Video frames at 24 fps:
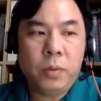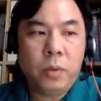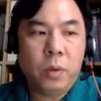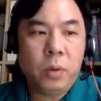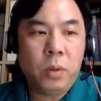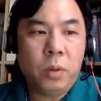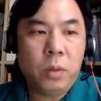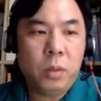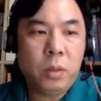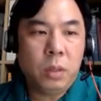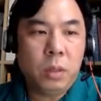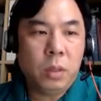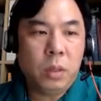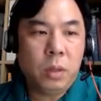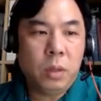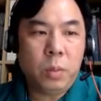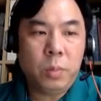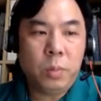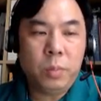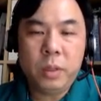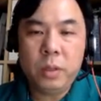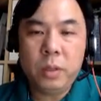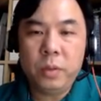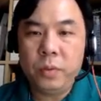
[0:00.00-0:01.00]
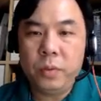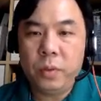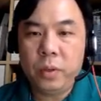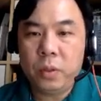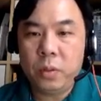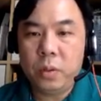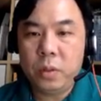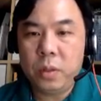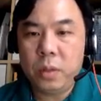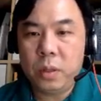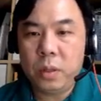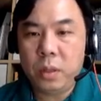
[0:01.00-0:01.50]
all the observed
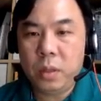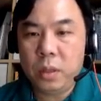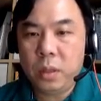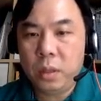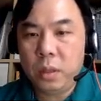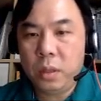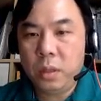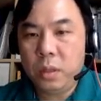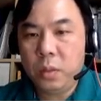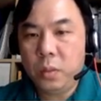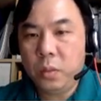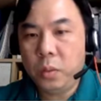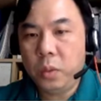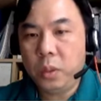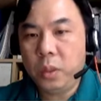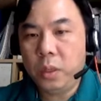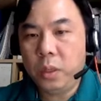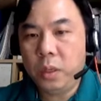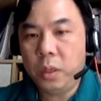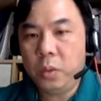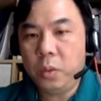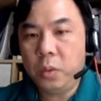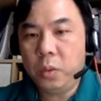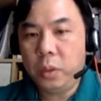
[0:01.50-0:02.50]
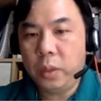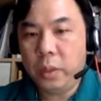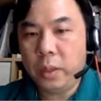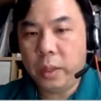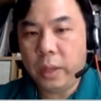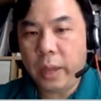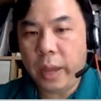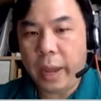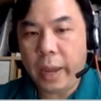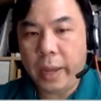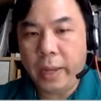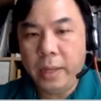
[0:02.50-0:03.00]
frequency would yield an
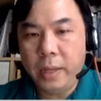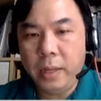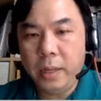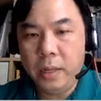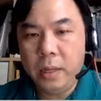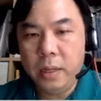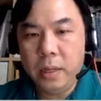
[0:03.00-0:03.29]
n.